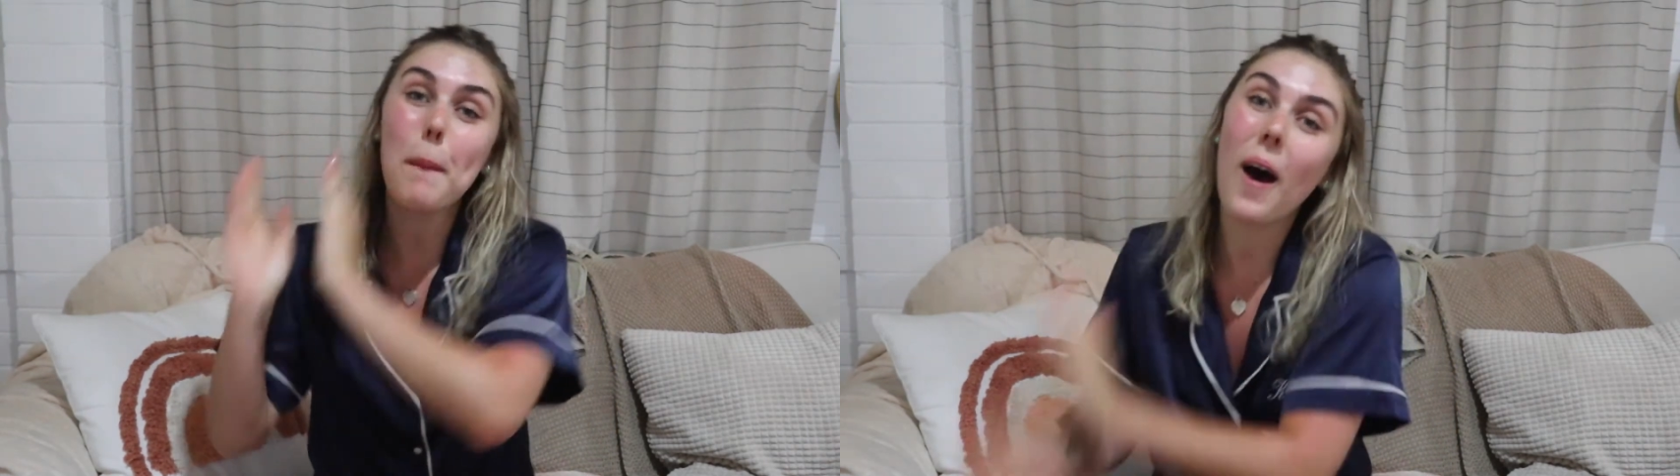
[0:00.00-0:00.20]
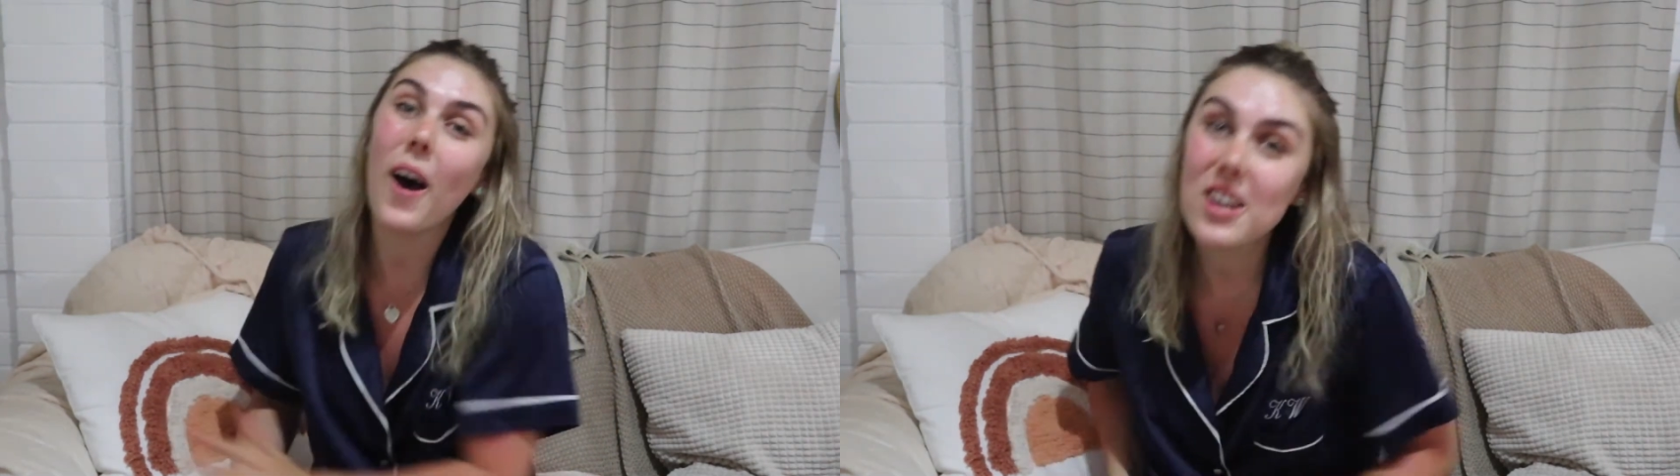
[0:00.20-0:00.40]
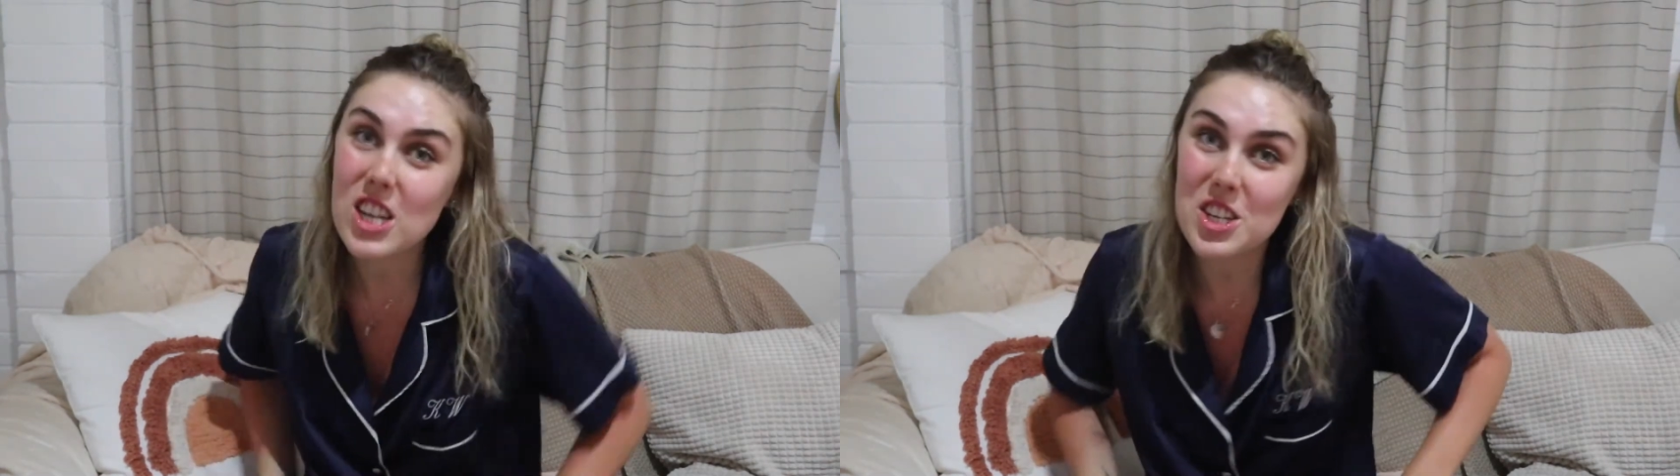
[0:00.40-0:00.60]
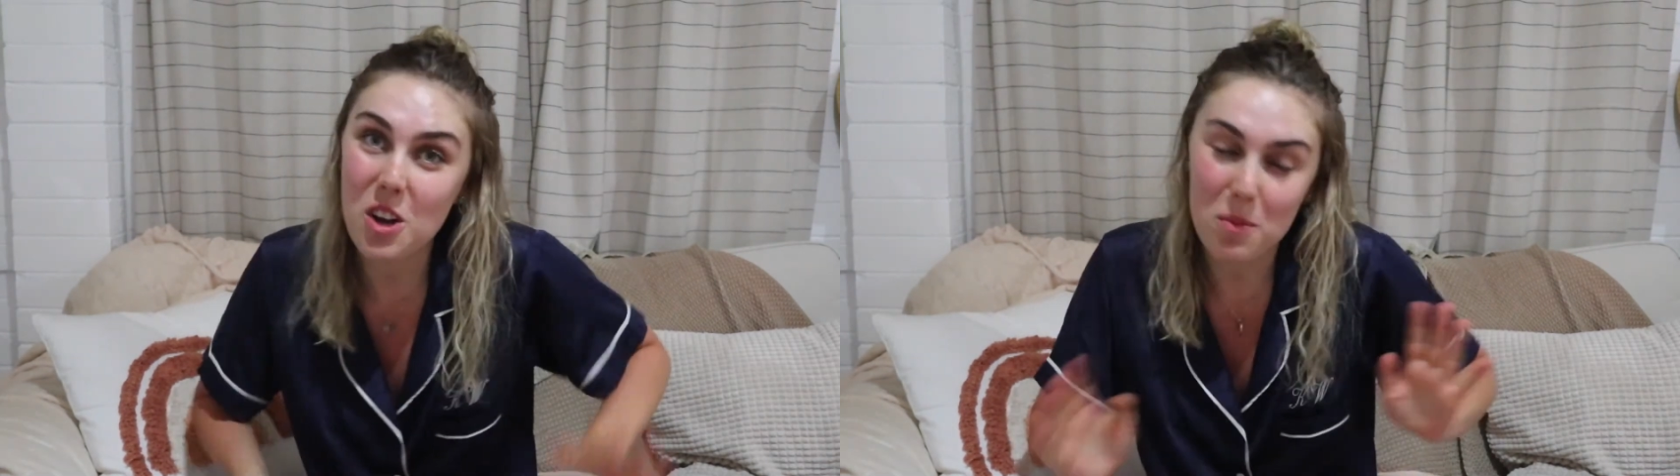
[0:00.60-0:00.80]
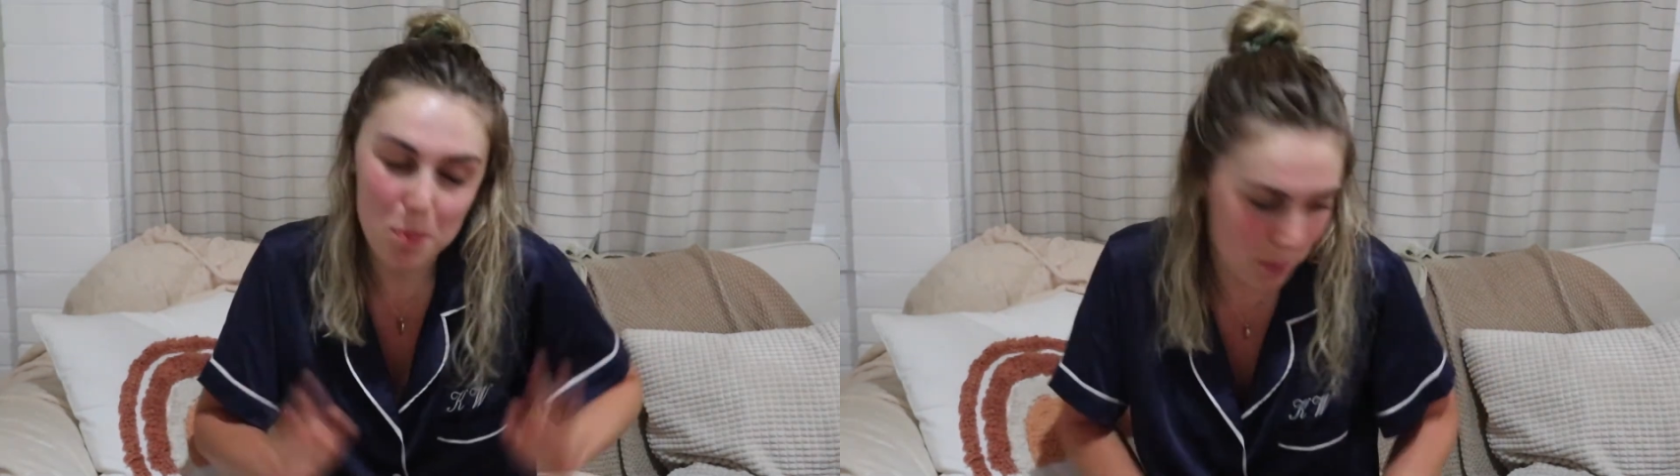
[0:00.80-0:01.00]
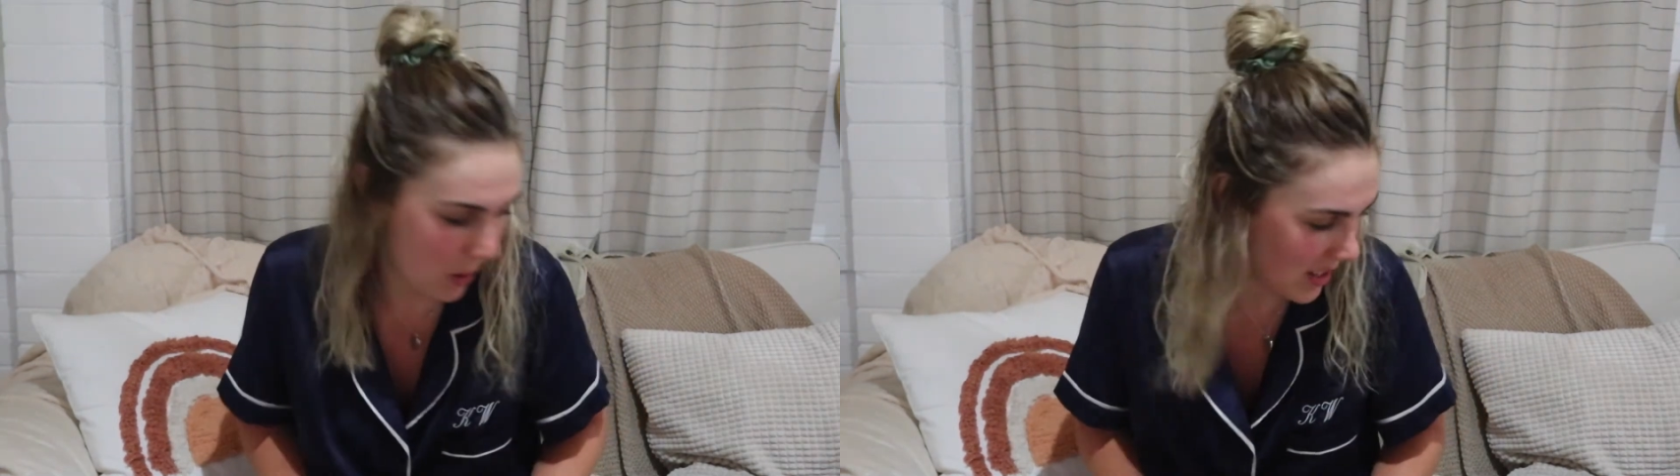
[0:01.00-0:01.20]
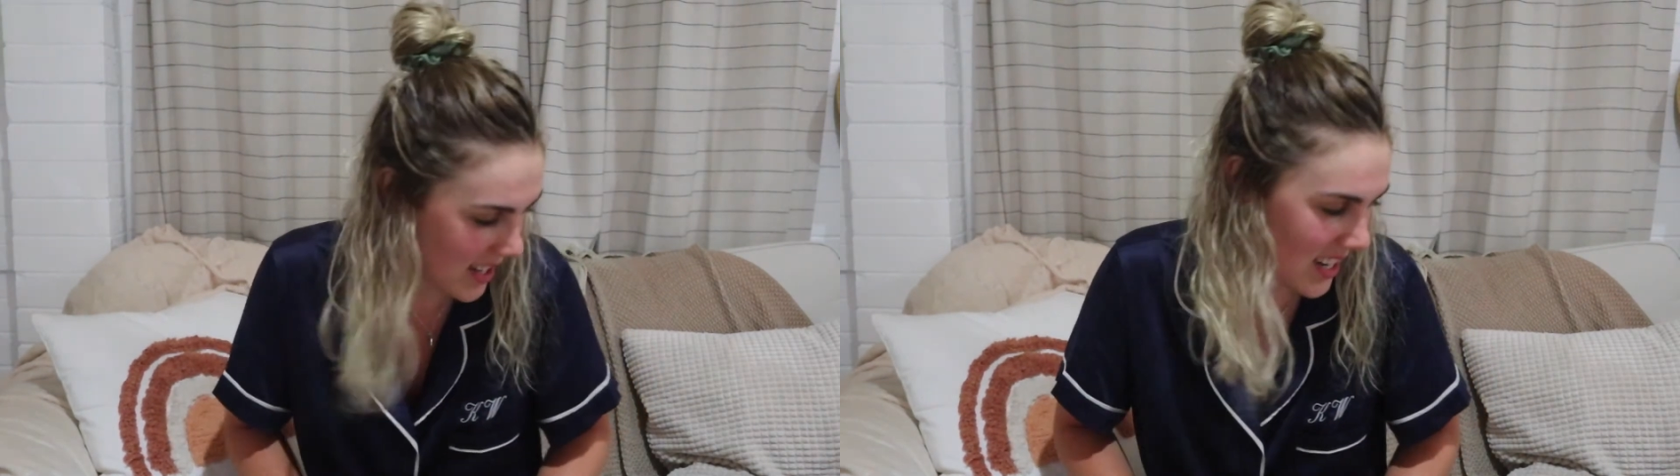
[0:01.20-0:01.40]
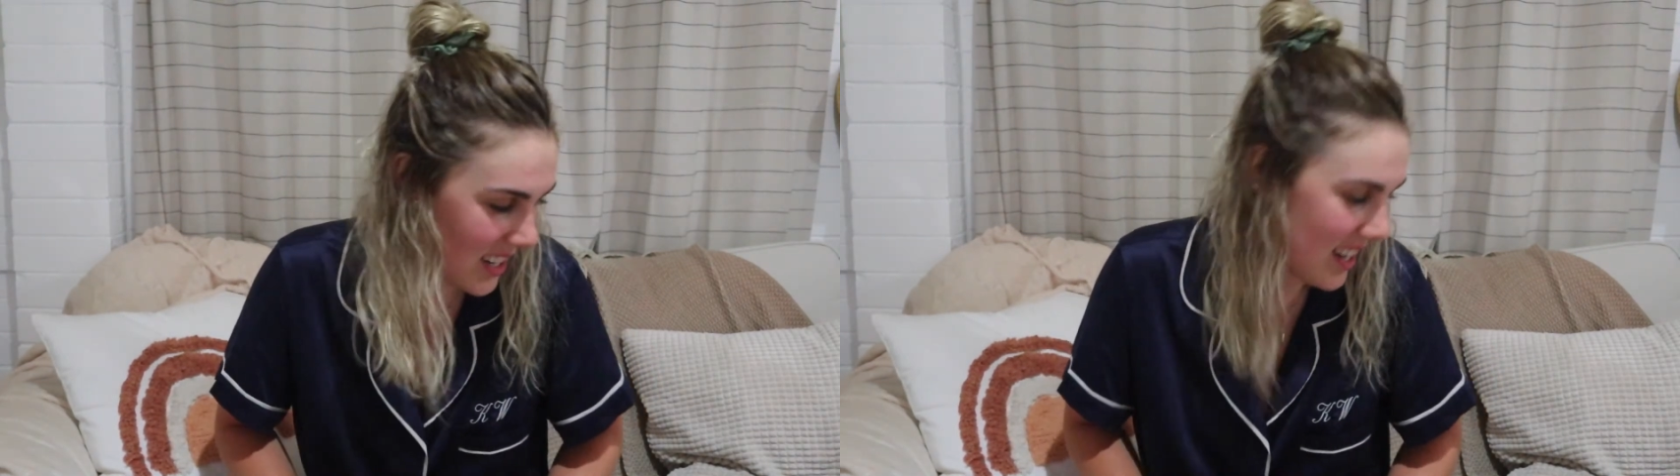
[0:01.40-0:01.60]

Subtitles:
purchased on Boxing